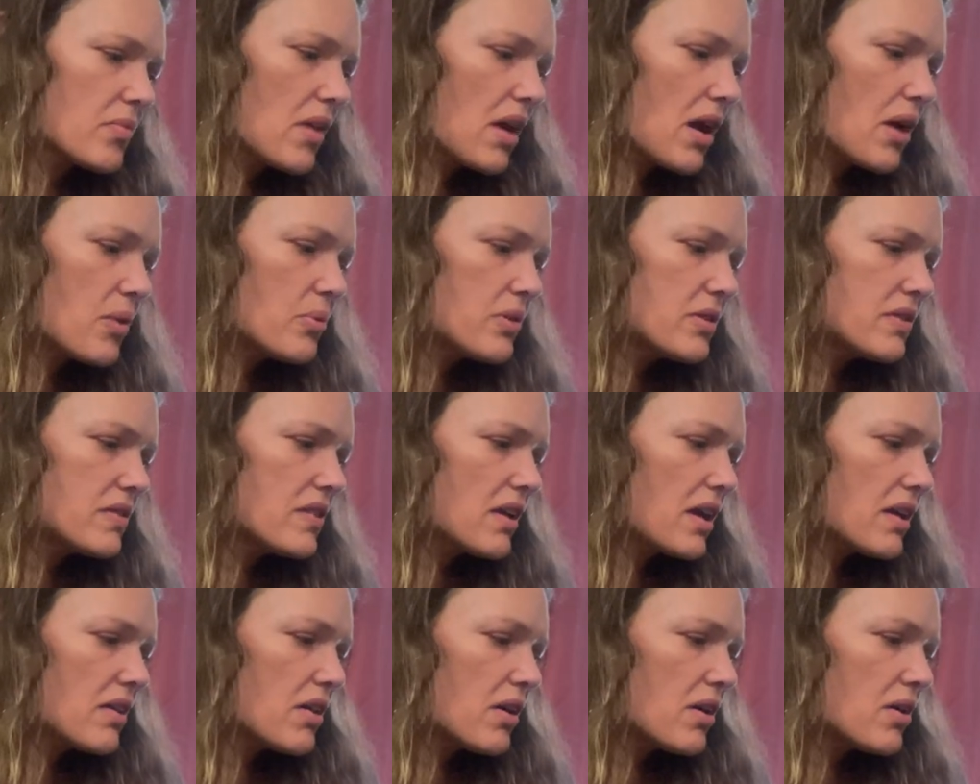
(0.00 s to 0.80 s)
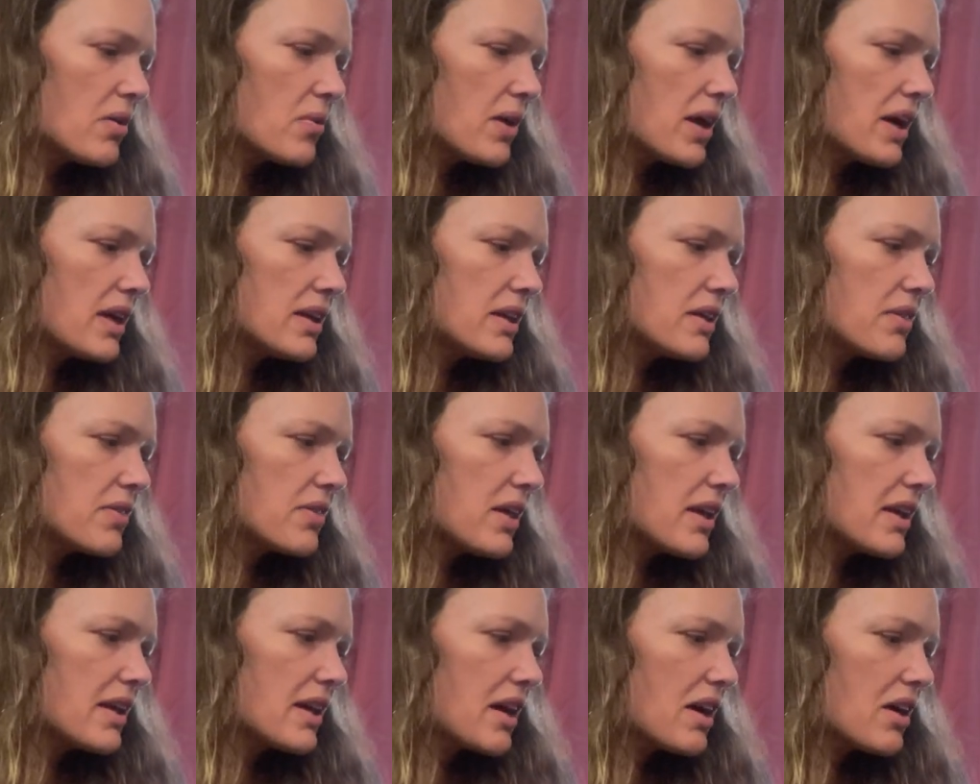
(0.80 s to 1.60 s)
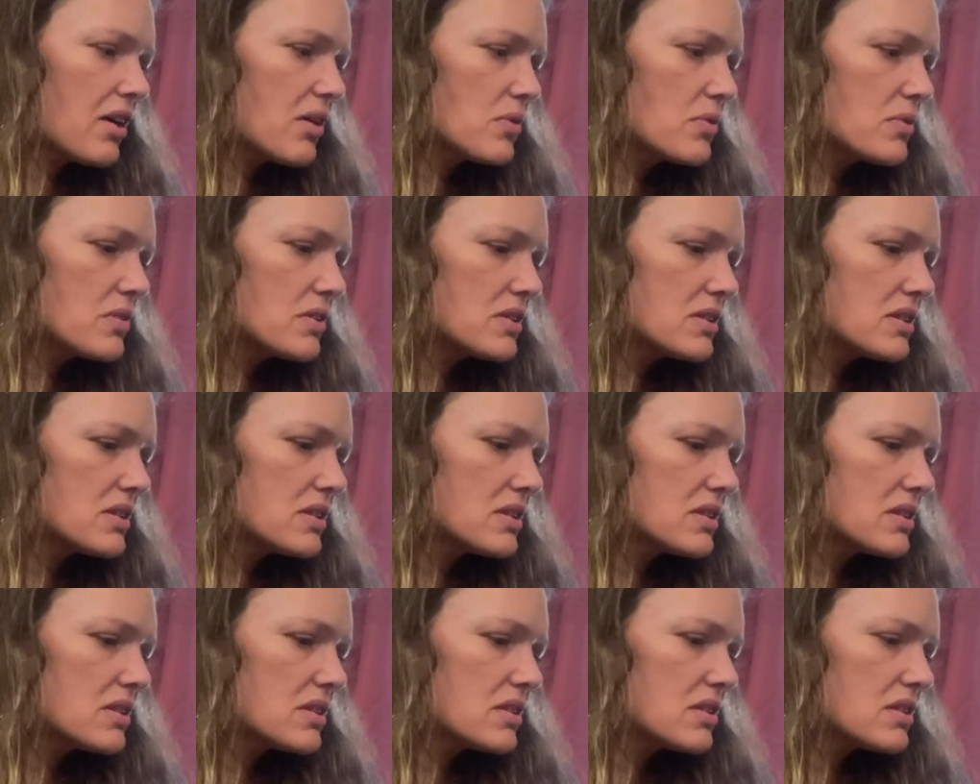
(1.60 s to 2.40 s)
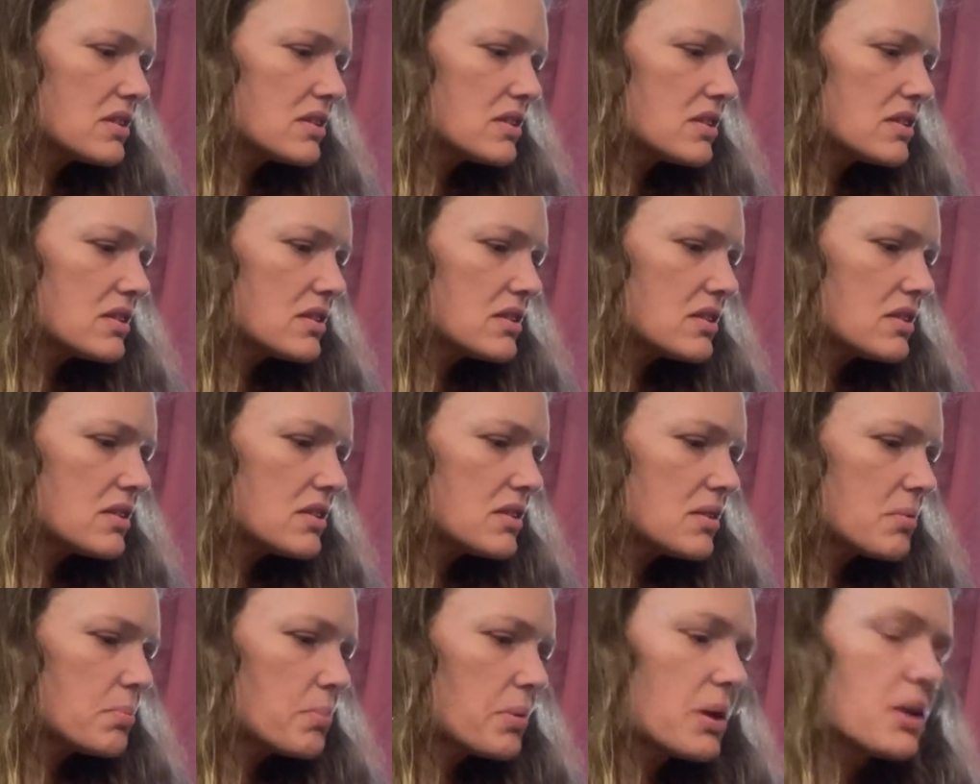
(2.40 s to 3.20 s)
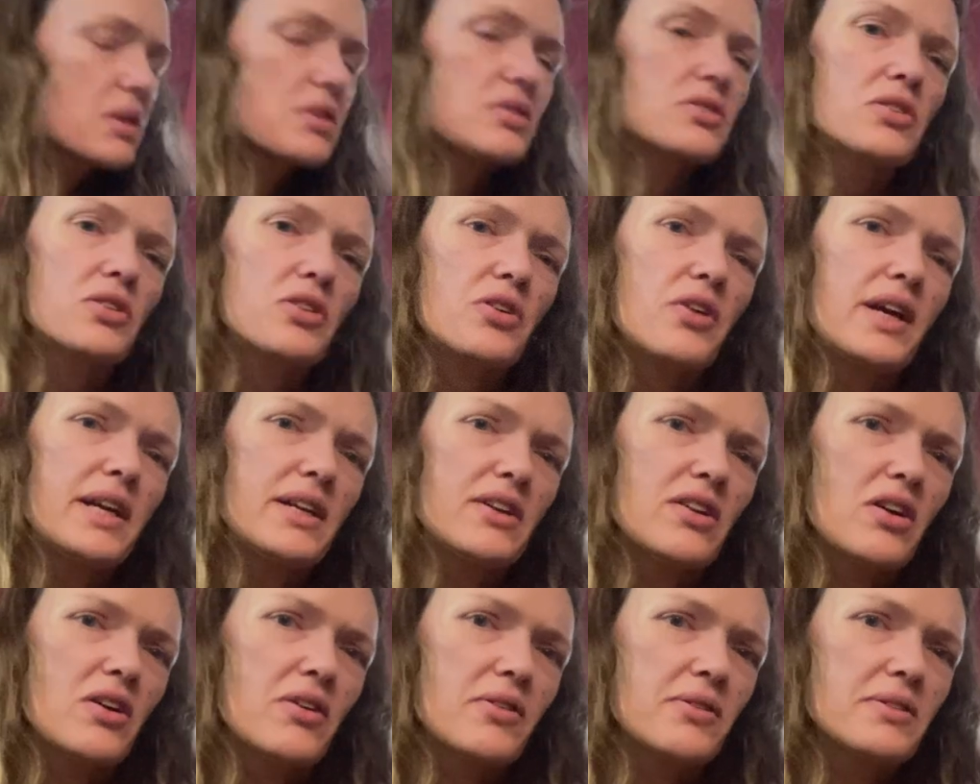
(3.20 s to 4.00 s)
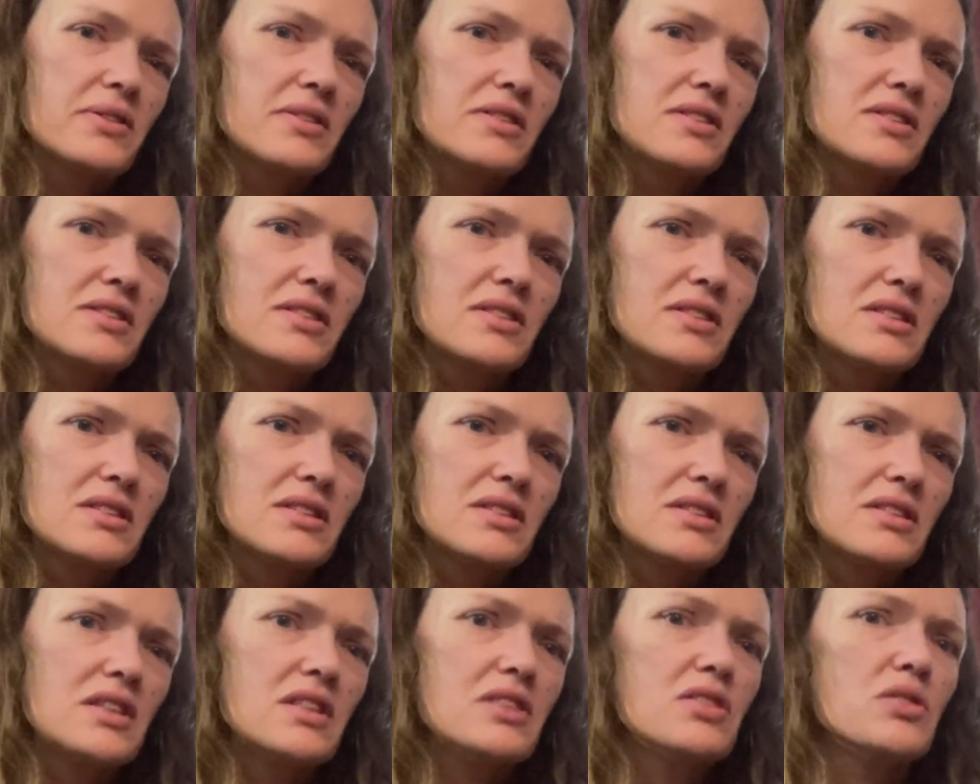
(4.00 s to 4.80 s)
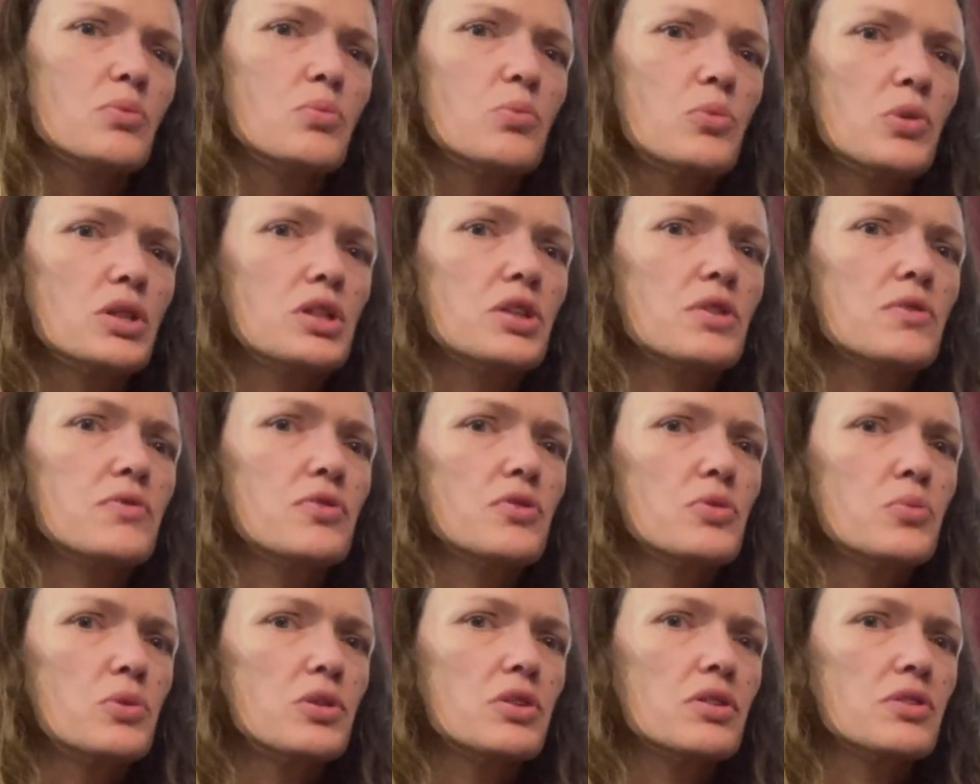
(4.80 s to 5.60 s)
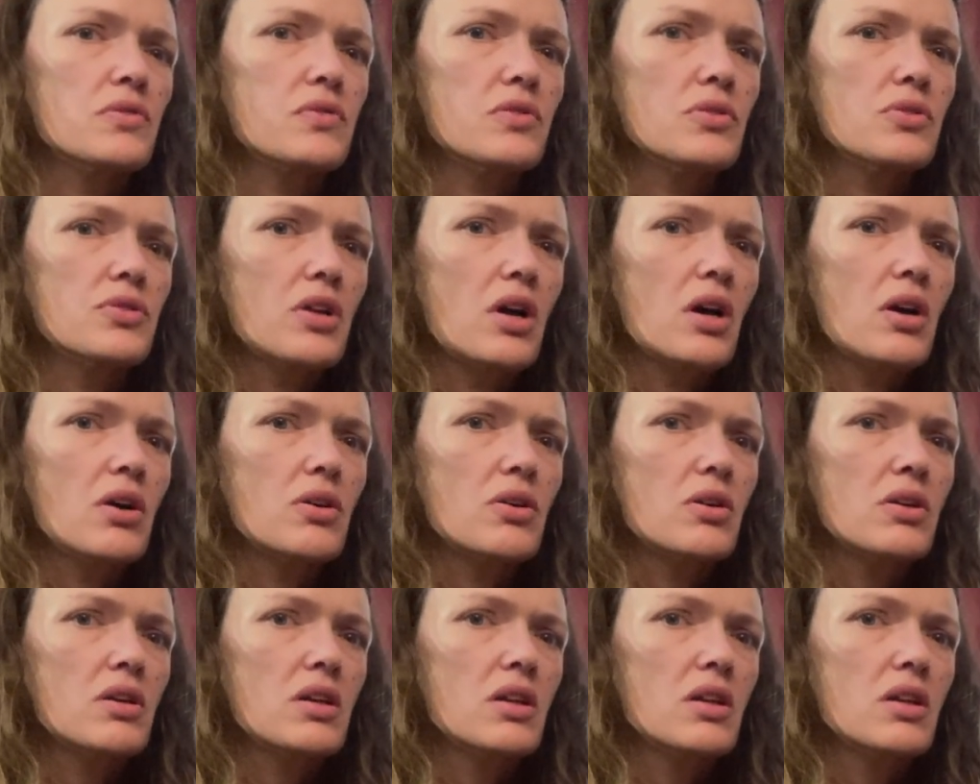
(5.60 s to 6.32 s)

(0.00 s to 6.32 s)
I would say, though, anything else, pugs are great dogs. He's a wonderful, wonderful dog.